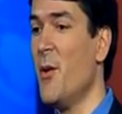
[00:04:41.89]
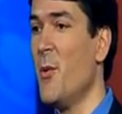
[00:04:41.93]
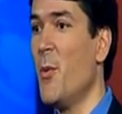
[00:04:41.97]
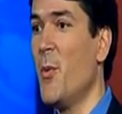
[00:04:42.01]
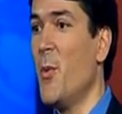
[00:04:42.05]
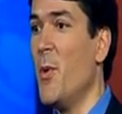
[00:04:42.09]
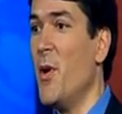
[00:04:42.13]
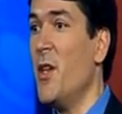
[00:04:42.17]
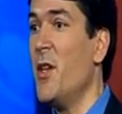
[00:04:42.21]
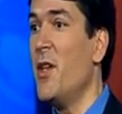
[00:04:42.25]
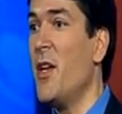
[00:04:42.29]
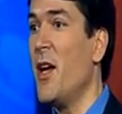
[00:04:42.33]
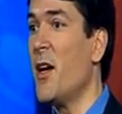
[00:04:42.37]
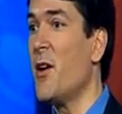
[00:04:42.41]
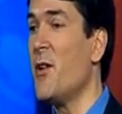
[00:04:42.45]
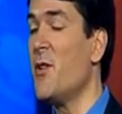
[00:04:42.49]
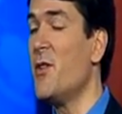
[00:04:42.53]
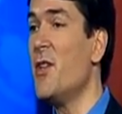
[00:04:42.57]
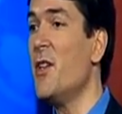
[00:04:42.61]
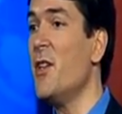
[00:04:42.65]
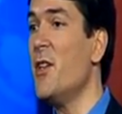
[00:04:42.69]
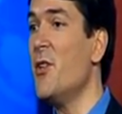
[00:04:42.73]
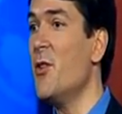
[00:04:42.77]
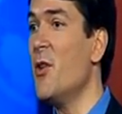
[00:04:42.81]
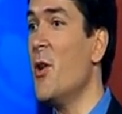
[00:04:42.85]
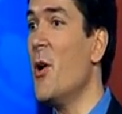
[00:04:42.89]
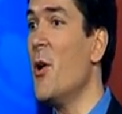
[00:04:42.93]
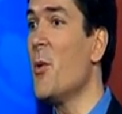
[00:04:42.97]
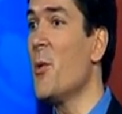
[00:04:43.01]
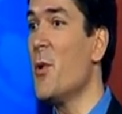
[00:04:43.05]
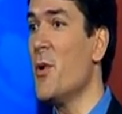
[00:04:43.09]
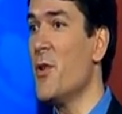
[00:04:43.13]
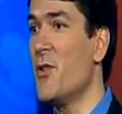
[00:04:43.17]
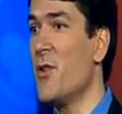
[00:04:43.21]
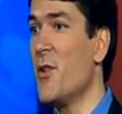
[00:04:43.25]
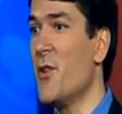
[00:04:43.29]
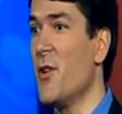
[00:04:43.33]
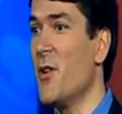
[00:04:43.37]
We guarantee no
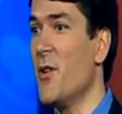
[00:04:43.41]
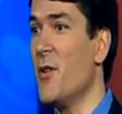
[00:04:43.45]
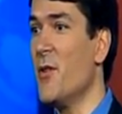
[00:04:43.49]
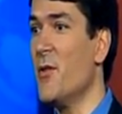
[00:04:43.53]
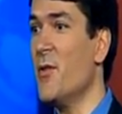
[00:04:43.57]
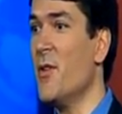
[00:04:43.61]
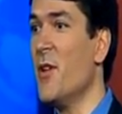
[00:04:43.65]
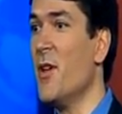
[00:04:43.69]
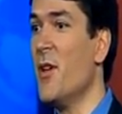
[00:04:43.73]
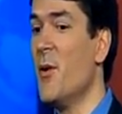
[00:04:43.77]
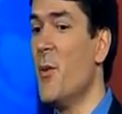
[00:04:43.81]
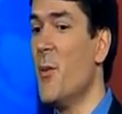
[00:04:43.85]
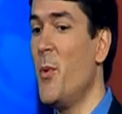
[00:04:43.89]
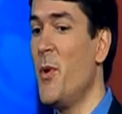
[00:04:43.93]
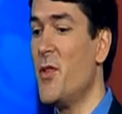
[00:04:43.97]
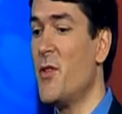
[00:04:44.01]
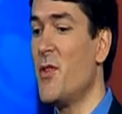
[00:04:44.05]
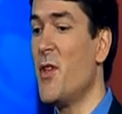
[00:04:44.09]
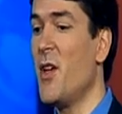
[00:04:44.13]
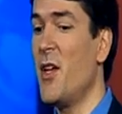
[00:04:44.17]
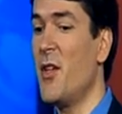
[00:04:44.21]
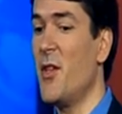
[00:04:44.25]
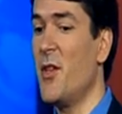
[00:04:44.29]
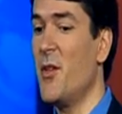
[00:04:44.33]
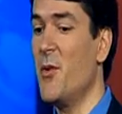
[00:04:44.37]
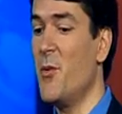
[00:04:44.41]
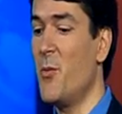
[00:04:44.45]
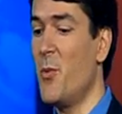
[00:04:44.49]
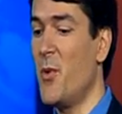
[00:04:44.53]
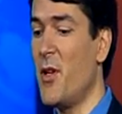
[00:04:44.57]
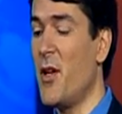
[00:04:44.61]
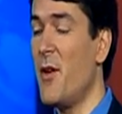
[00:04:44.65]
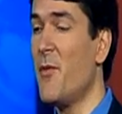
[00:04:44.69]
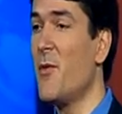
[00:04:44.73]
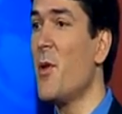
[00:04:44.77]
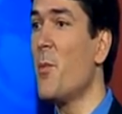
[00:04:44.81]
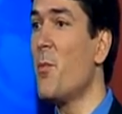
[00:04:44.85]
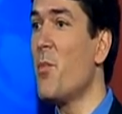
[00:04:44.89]
return. We say that
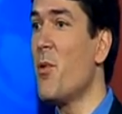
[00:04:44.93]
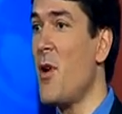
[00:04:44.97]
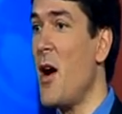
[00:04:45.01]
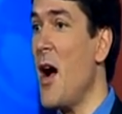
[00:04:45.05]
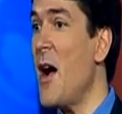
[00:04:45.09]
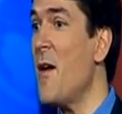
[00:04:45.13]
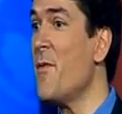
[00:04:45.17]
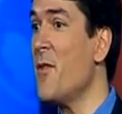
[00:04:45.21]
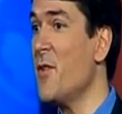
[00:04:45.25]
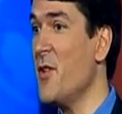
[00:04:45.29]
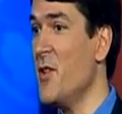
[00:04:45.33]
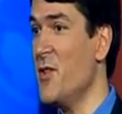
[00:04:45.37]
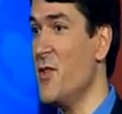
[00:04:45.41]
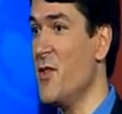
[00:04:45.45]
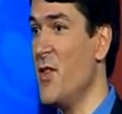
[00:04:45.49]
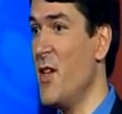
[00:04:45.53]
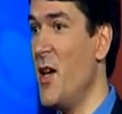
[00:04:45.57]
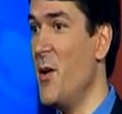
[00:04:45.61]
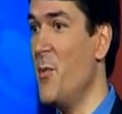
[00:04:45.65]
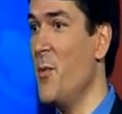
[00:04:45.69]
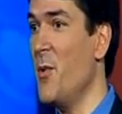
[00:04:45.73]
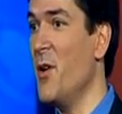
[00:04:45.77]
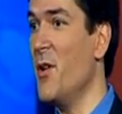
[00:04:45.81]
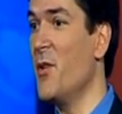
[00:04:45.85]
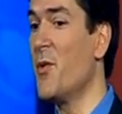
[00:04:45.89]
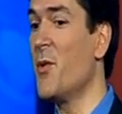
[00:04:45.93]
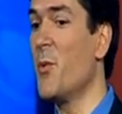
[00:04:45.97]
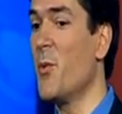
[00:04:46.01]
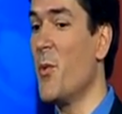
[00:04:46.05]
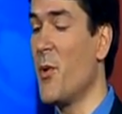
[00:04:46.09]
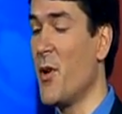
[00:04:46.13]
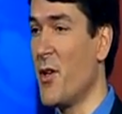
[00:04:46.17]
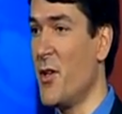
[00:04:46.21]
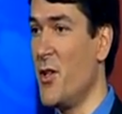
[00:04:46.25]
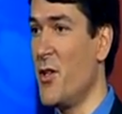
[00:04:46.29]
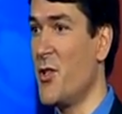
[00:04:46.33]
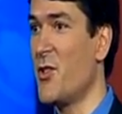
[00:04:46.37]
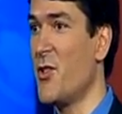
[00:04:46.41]
whatever the profit is that month,
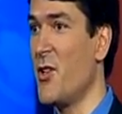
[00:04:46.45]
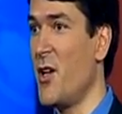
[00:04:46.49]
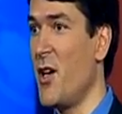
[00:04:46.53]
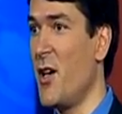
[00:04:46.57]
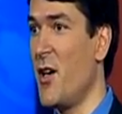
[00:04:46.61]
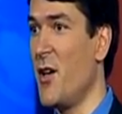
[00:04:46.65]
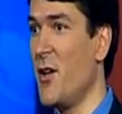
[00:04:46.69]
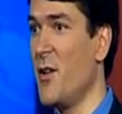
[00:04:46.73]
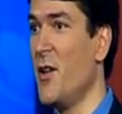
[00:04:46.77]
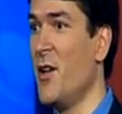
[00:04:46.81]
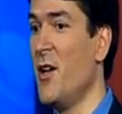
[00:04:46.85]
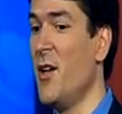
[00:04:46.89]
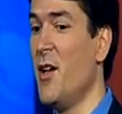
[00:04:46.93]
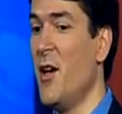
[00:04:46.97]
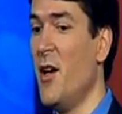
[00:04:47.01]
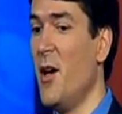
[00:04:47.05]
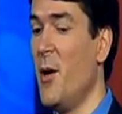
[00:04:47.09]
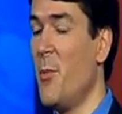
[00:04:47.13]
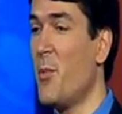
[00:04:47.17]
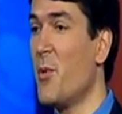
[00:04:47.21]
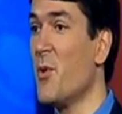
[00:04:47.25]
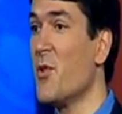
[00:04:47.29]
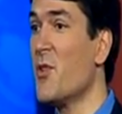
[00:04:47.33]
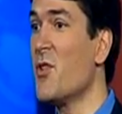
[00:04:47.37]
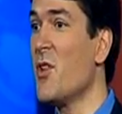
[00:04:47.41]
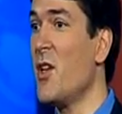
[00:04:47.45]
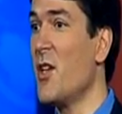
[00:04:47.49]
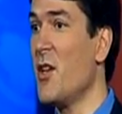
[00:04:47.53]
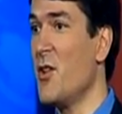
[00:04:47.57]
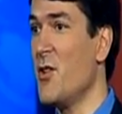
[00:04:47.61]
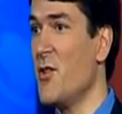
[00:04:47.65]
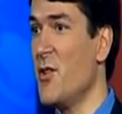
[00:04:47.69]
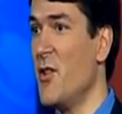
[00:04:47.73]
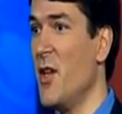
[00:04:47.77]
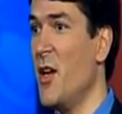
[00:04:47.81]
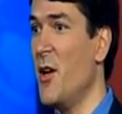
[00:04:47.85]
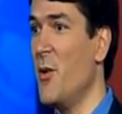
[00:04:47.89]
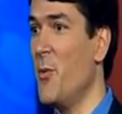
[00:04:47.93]
we're going to share a percentage
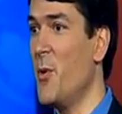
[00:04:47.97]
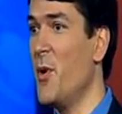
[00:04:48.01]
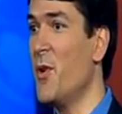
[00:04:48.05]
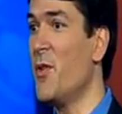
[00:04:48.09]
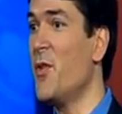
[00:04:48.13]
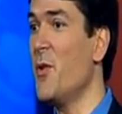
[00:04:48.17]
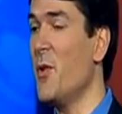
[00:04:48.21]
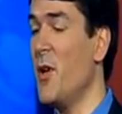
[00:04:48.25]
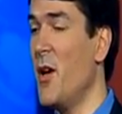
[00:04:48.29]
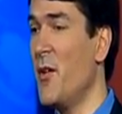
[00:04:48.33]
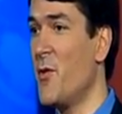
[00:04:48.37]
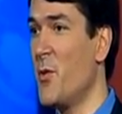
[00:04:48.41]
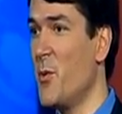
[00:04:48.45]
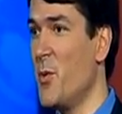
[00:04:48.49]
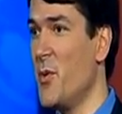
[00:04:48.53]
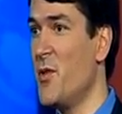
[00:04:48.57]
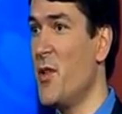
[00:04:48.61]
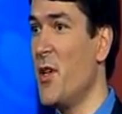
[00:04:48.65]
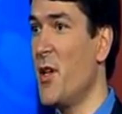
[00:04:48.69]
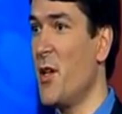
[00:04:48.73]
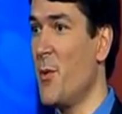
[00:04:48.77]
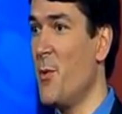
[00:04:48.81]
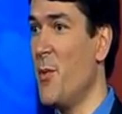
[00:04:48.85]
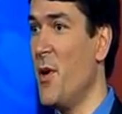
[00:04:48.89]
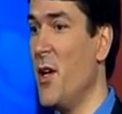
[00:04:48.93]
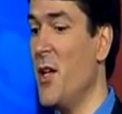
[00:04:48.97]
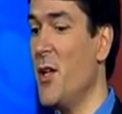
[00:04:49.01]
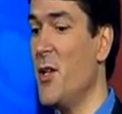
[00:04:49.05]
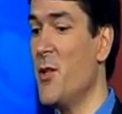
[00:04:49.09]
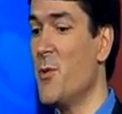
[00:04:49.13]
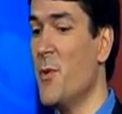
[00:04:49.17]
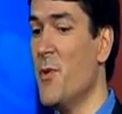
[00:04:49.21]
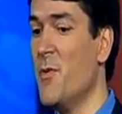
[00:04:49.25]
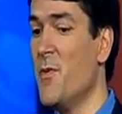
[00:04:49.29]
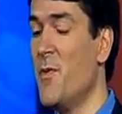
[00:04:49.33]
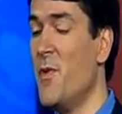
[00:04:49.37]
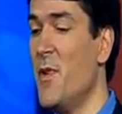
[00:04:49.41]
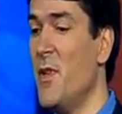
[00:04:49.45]
of that with you after we take a
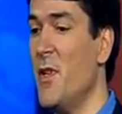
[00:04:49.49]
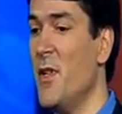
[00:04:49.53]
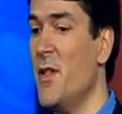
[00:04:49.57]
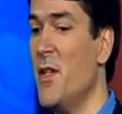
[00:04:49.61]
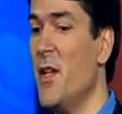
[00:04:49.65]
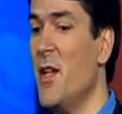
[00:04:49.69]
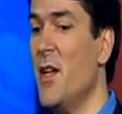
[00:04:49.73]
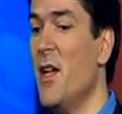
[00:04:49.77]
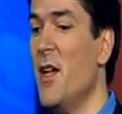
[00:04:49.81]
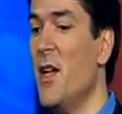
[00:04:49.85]
management fee.